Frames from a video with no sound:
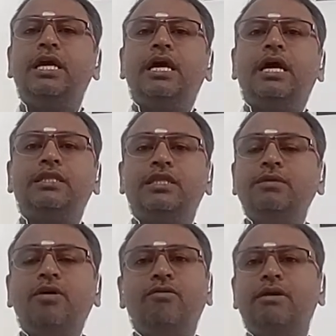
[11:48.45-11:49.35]

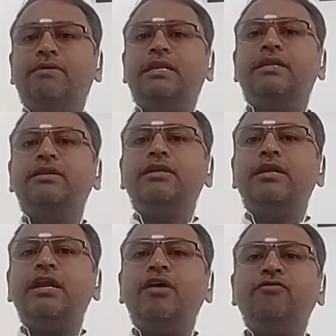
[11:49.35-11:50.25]
Thirumavalavan,
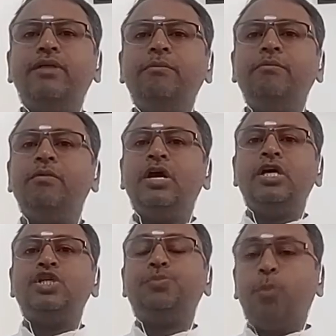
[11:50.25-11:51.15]
none of them
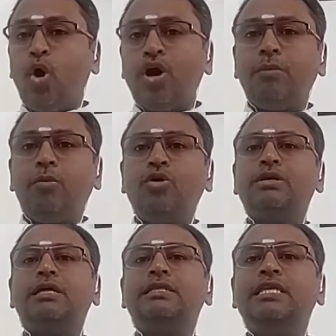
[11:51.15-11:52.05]
spoke about
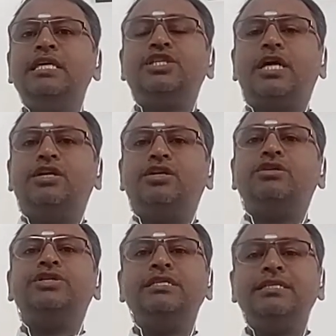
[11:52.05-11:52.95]
this
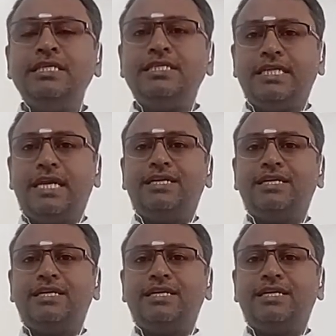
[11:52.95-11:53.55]
atrocious incident.